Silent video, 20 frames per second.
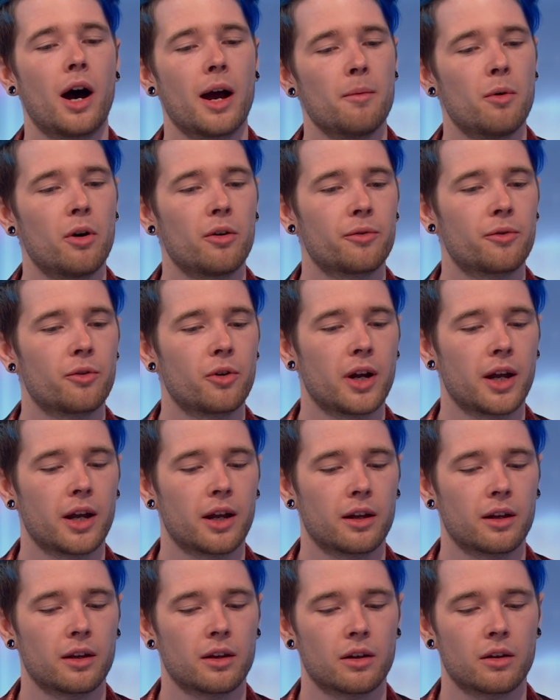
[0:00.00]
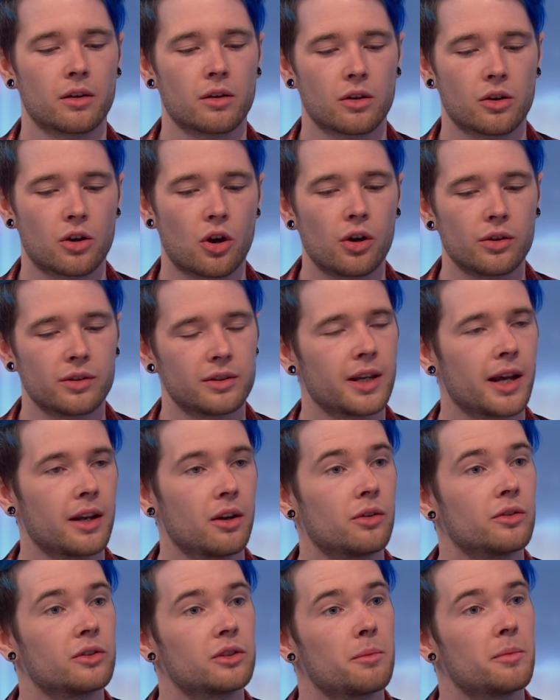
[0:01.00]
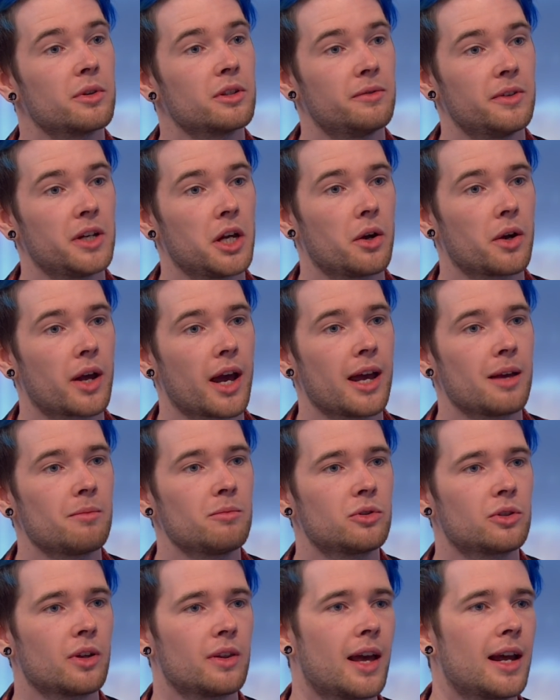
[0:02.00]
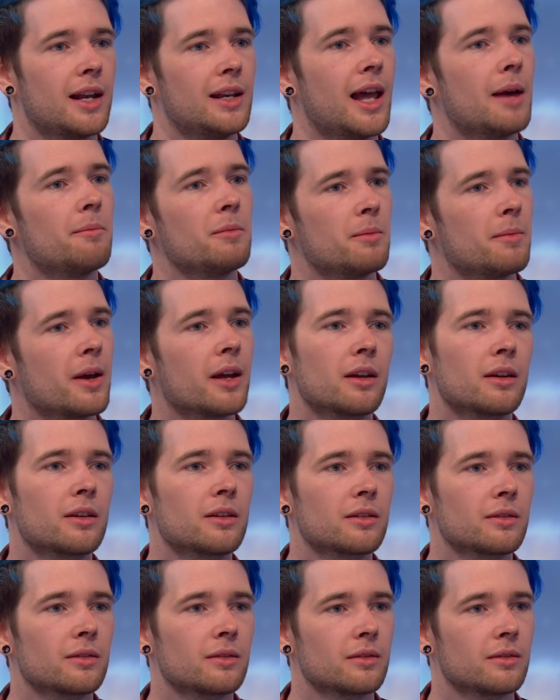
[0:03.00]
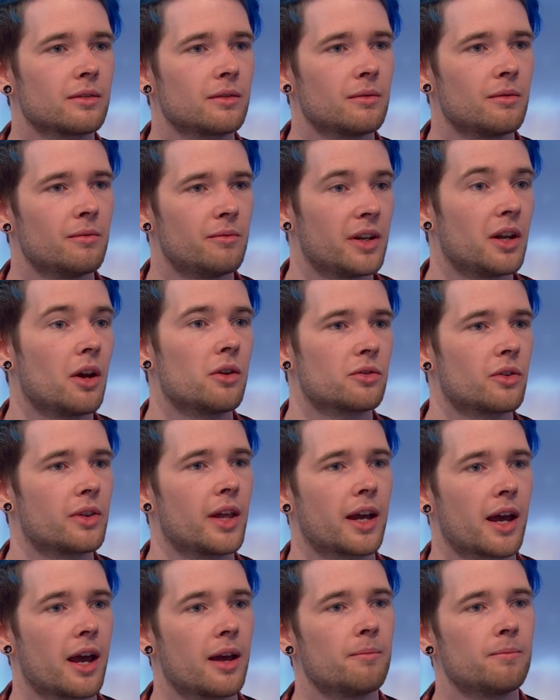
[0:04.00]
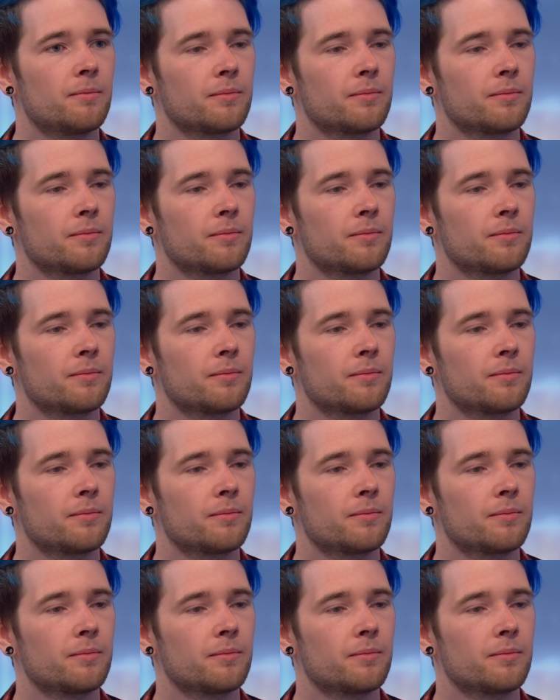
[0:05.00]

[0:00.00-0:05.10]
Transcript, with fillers: I'm offering content on someone's video game, so they let me make right. videos on their game.